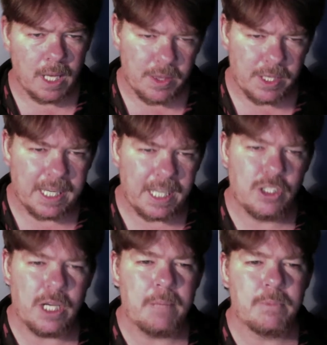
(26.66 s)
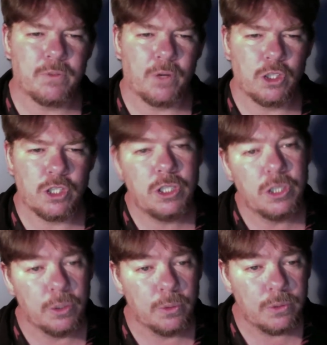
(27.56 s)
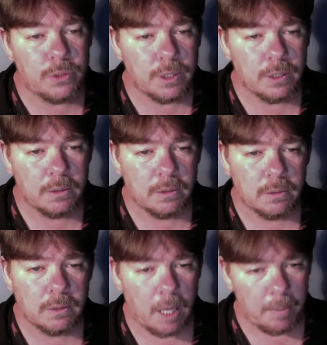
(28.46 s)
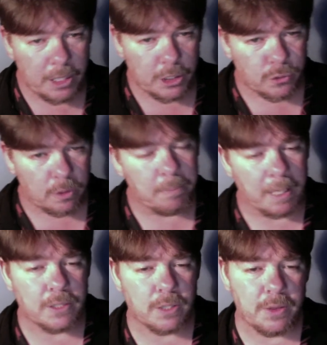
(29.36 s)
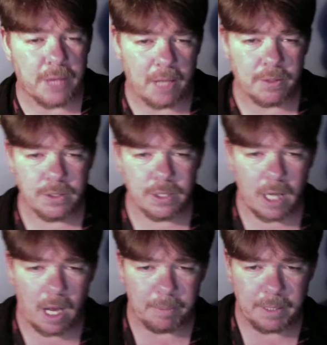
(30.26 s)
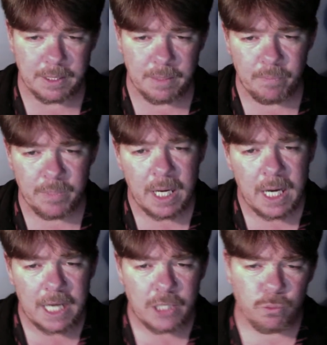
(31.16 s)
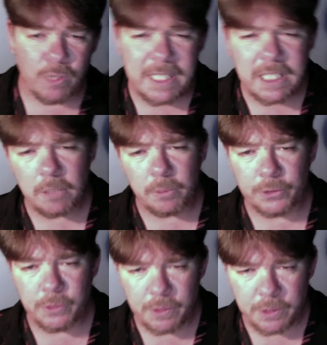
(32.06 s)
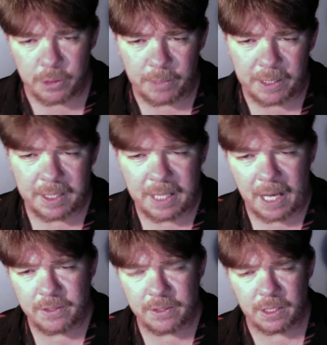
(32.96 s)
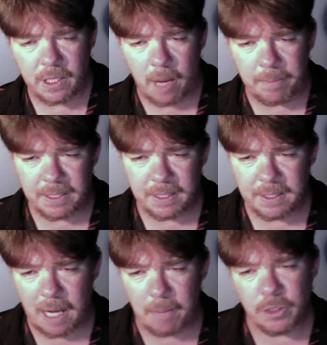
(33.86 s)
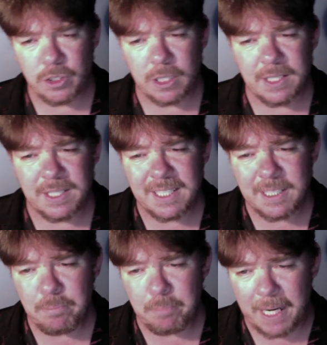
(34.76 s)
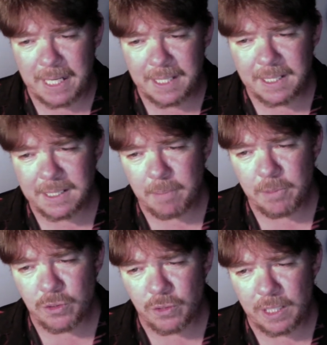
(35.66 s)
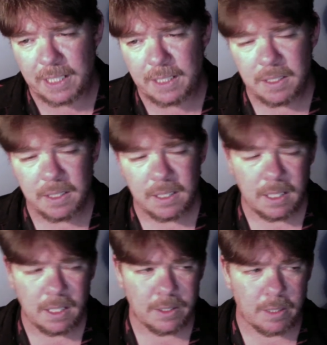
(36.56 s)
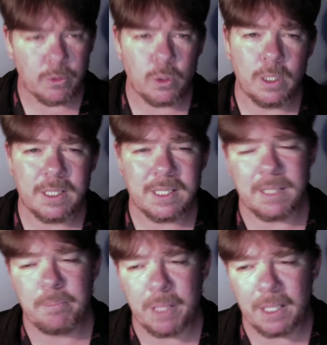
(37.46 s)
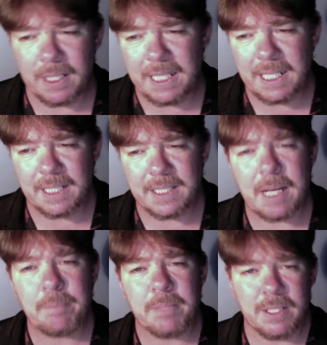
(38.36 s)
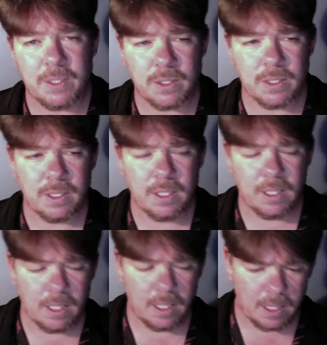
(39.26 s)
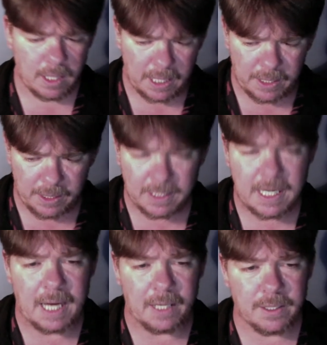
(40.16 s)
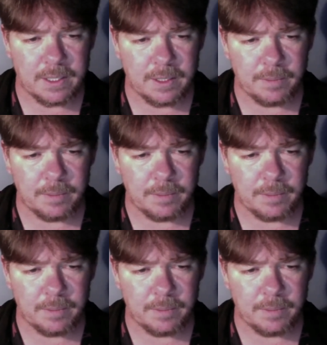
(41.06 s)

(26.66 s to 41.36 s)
the King James Version used a manuscript based on thousands of copies. It's reasonable to assume that the thousands of copies establish a consistent base to demonstrate some sort of stability and acceptance in the text.